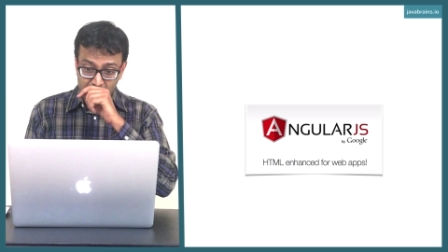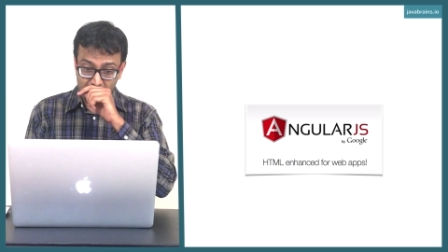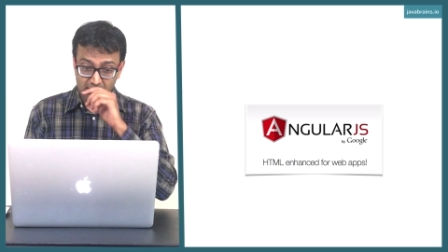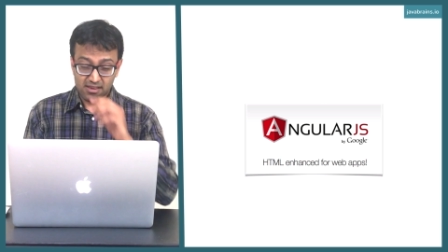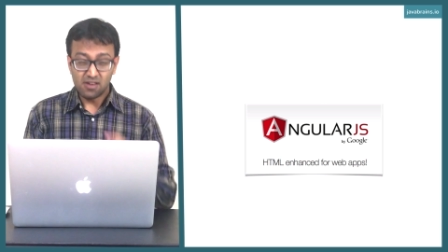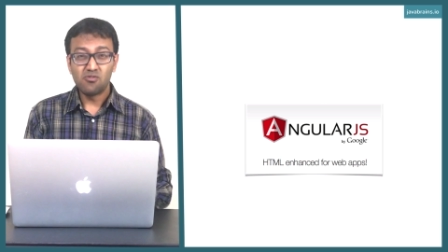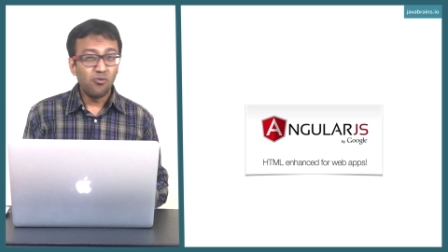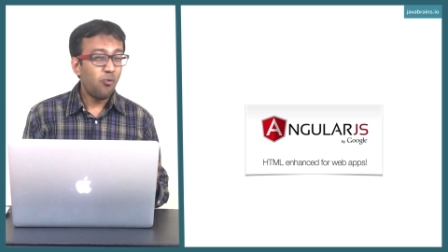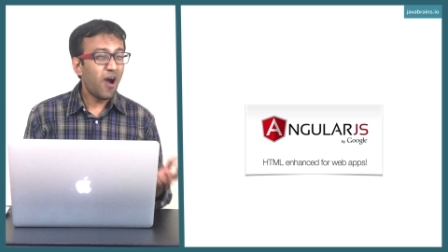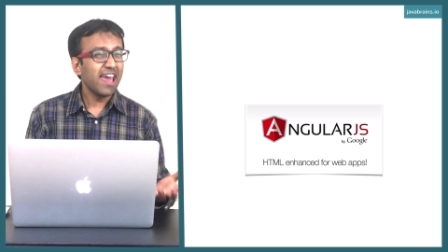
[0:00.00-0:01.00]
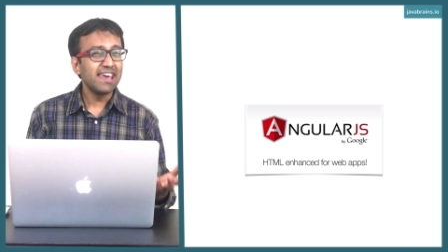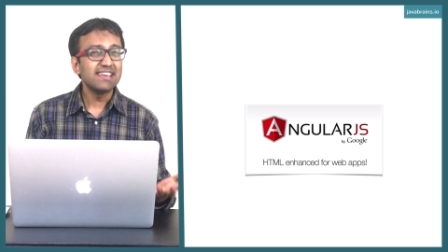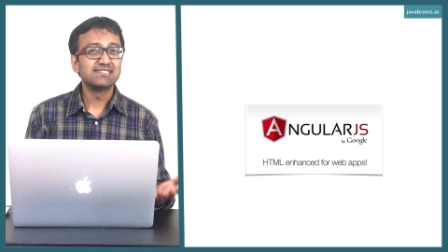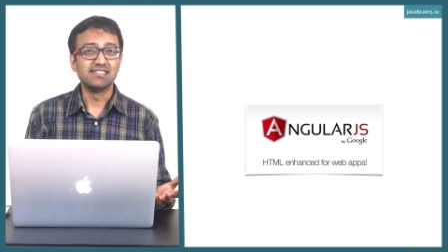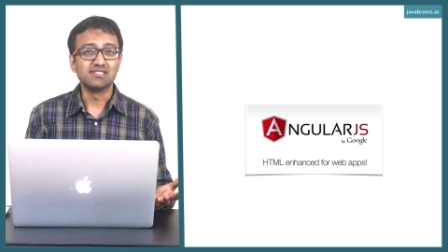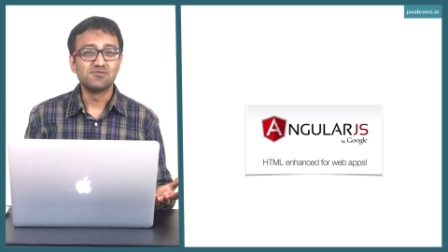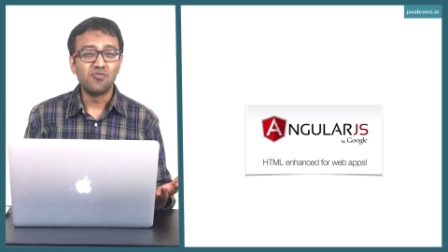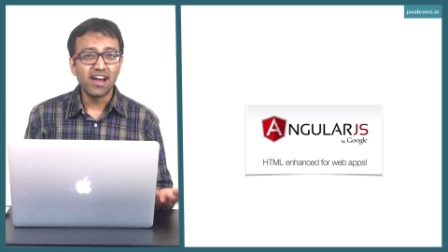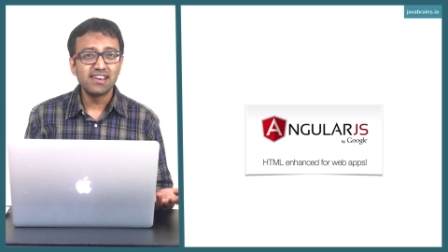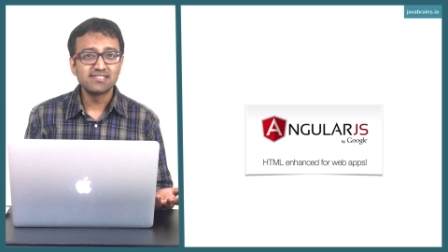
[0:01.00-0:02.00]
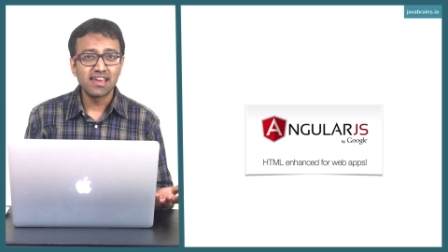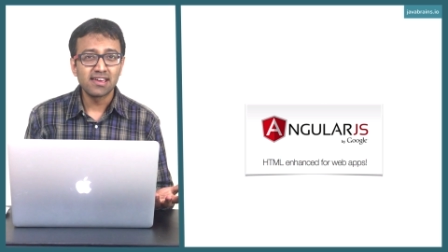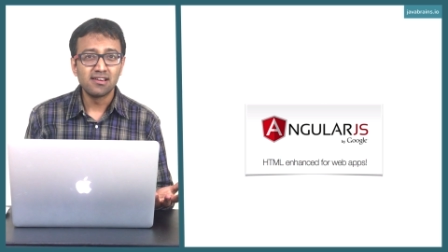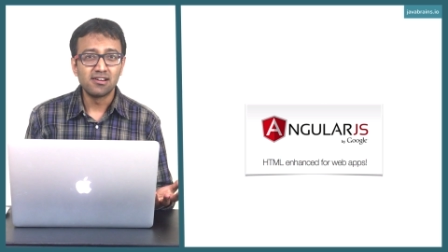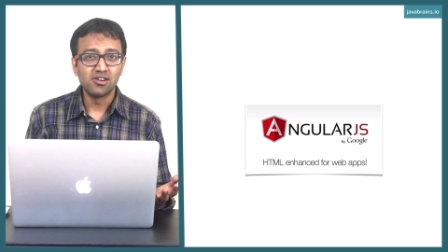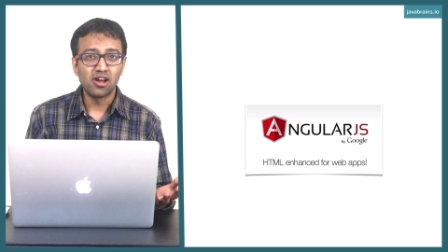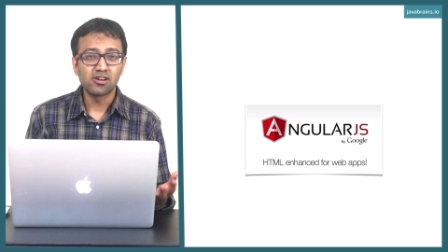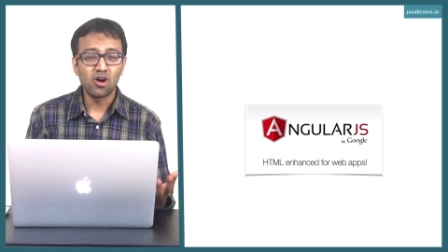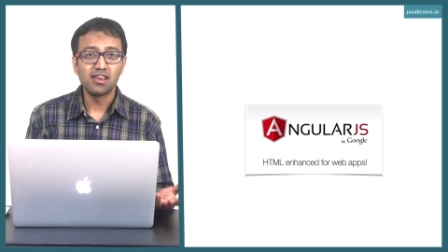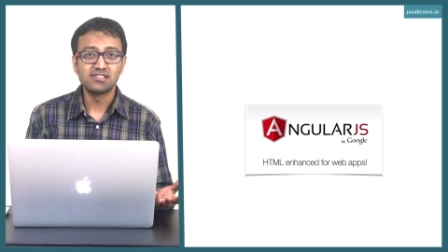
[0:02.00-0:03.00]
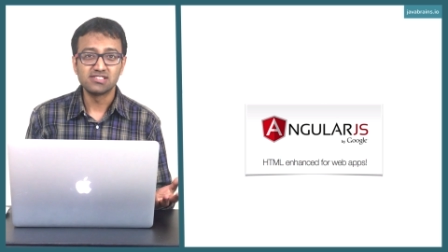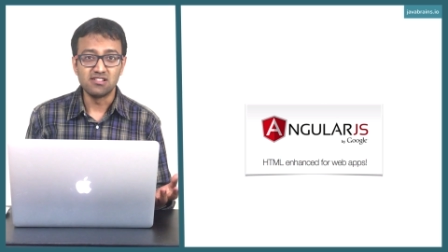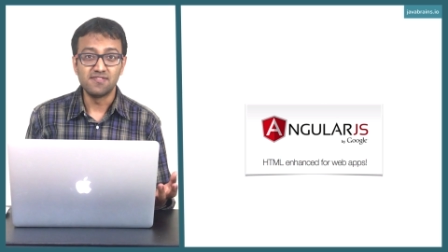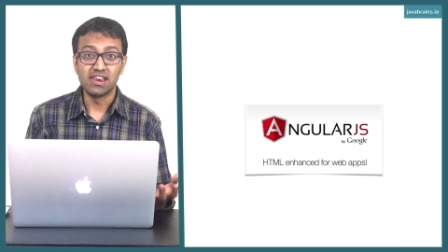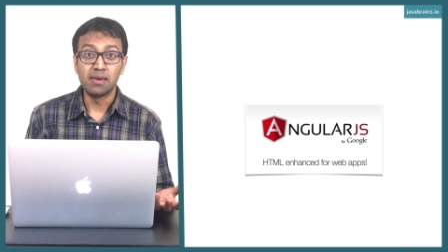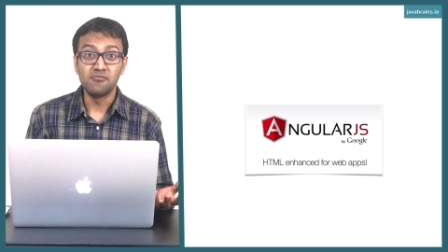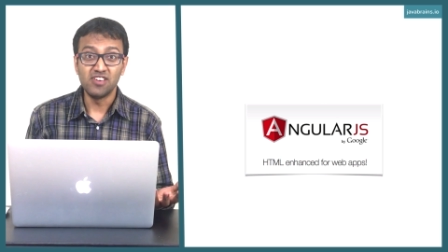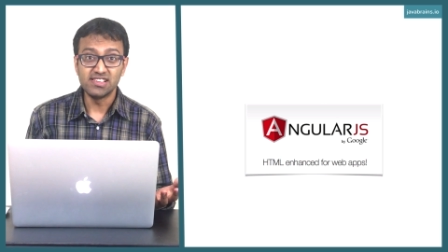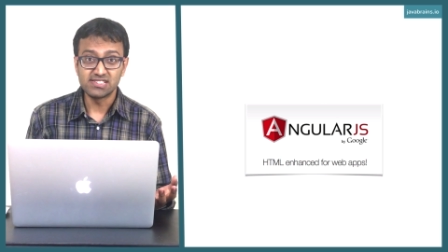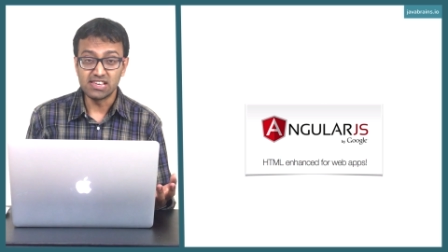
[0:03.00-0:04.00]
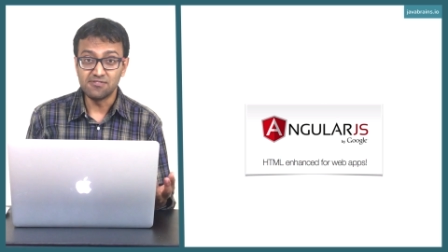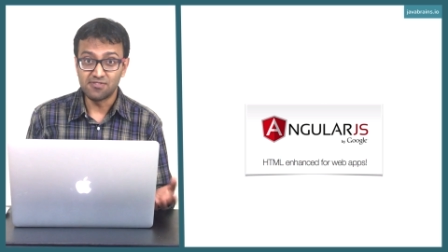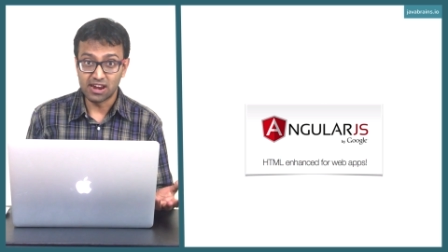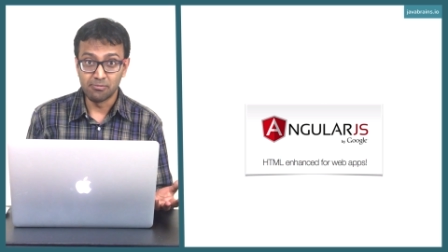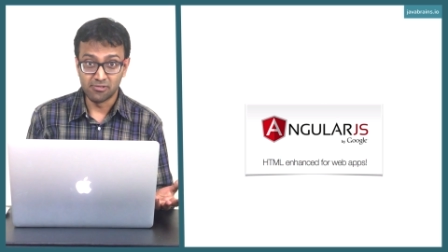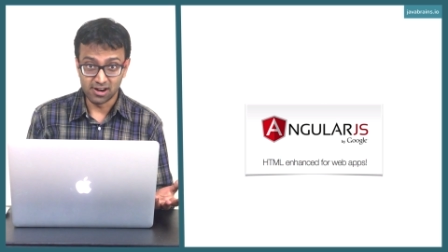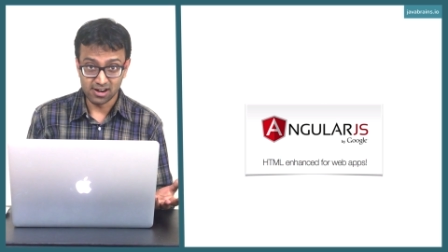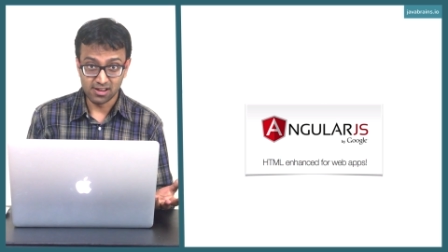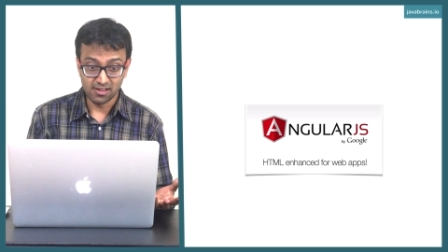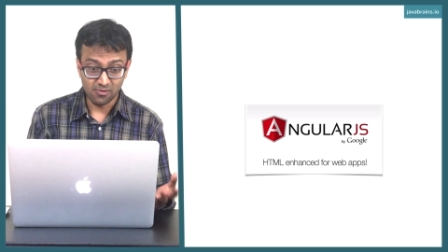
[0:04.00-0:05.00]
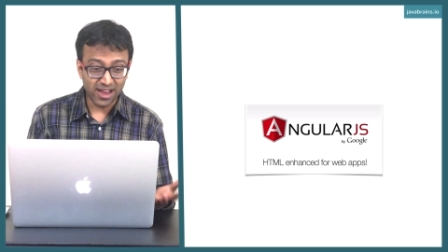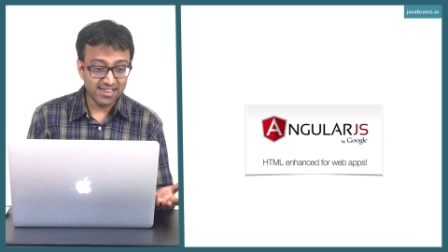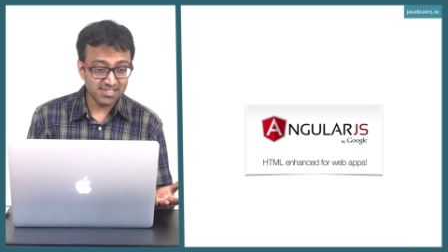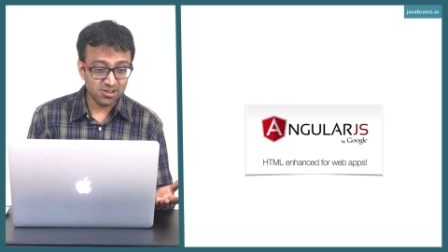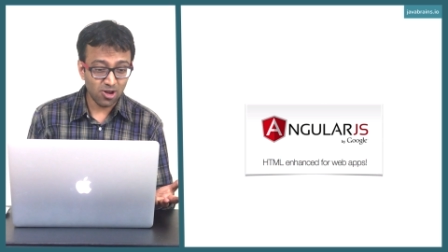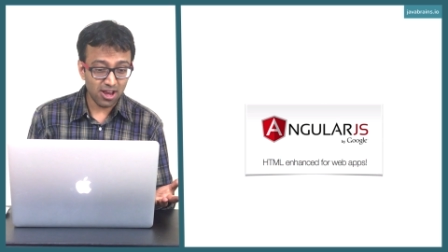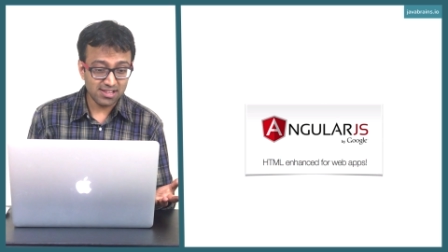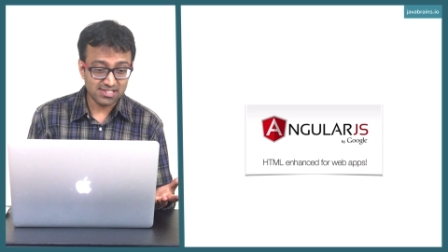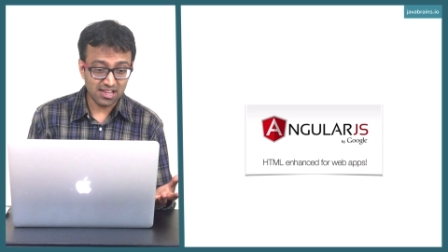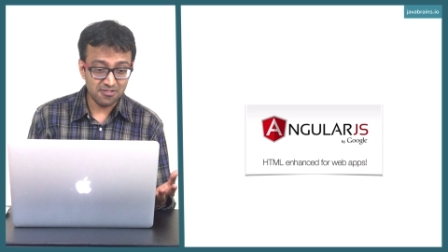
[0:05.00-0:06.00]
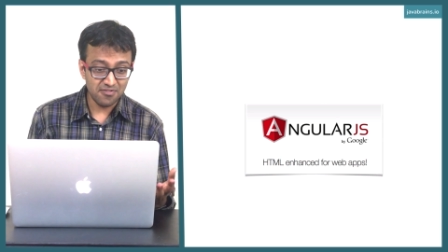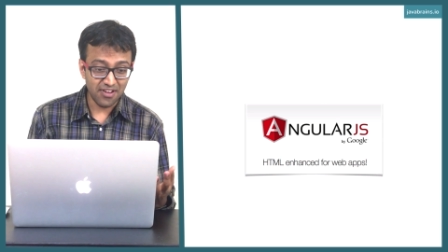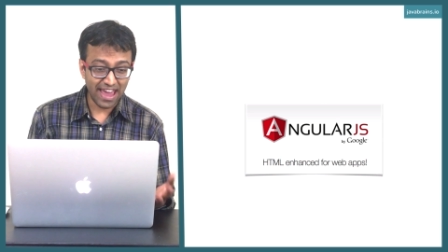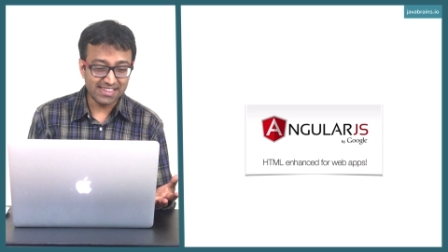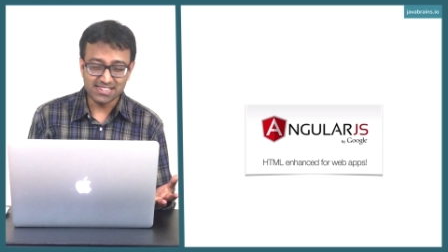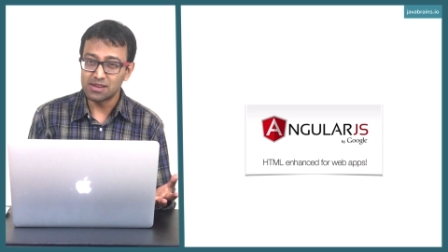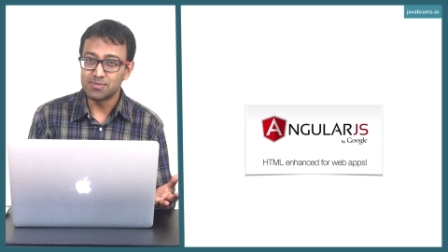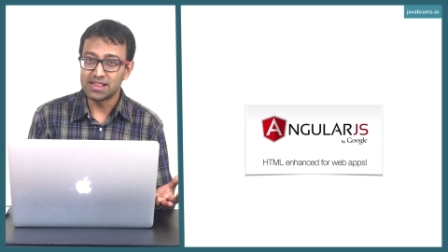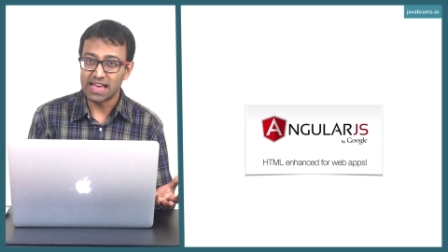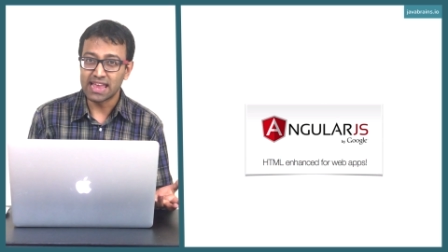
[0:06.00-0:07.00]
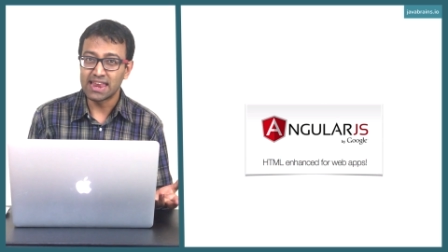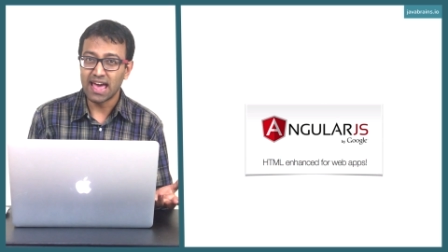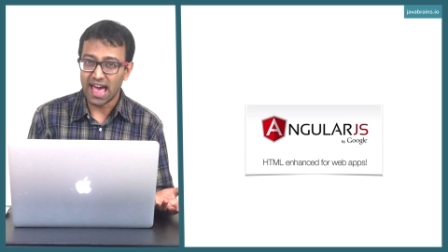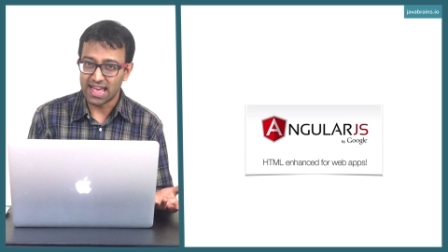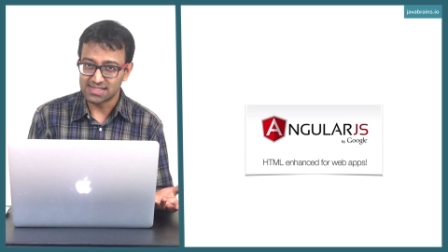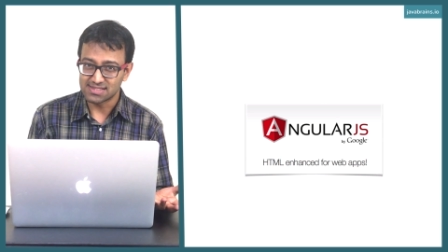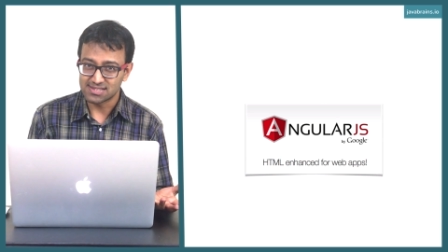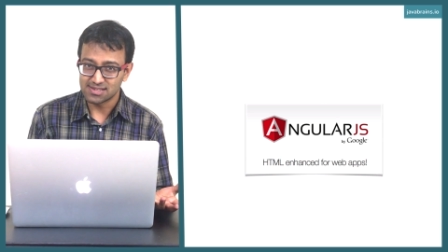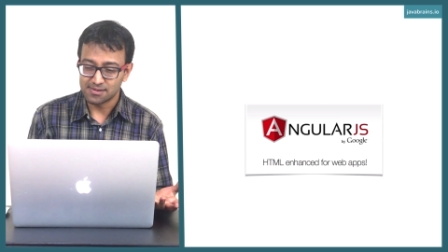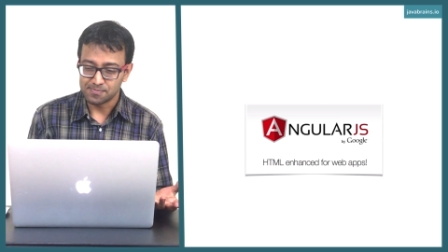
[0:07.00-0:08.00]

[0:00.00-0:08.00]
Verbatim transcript: Uh, now, why is this? Why does Angular not call itself an MVC framework? Why does it call itself HTML enhanced?